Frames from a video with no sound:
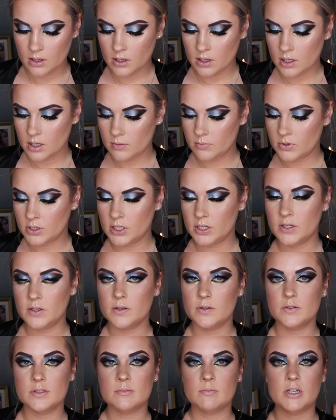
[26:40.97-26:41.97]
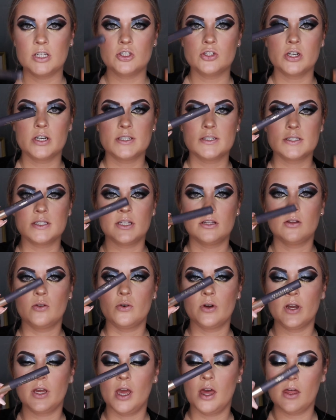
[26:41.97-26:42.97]
I'm going to use my trusty
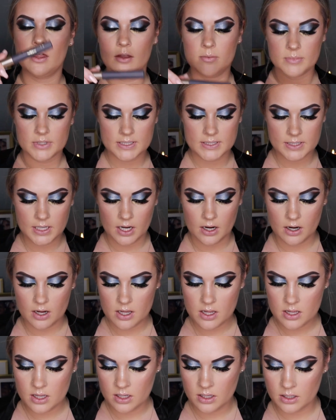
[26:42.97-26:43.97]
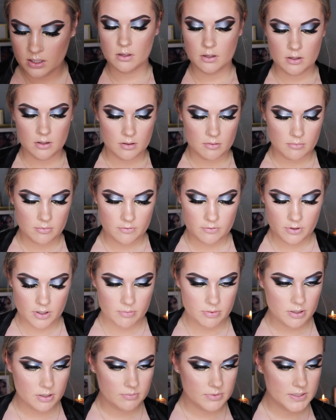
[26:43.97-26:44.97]
Loreal mascara. Before I
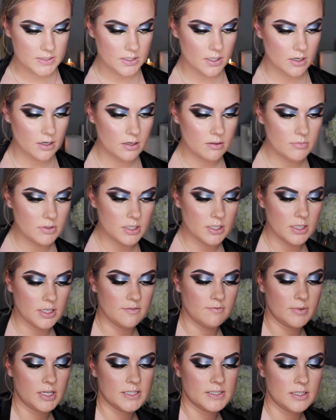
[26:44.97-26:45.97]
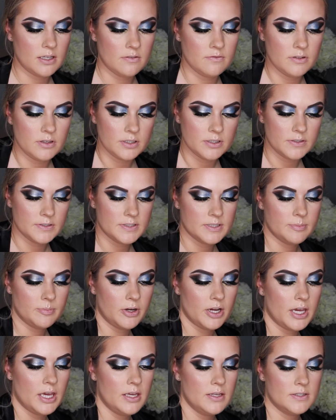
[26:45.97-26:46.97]
put on mascara, I'm going to give myself a little
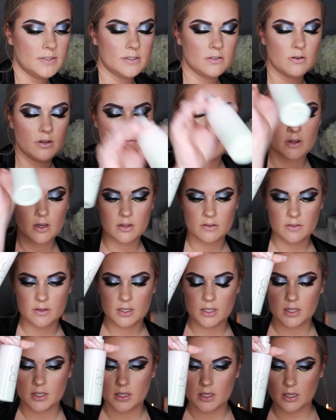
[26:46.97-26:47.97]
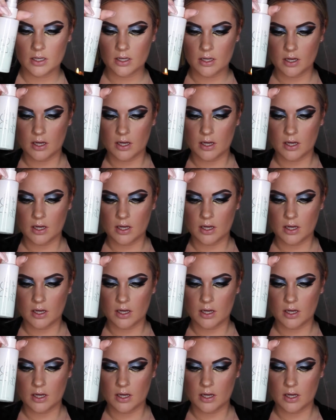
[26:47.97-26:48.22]
spray. So I've got the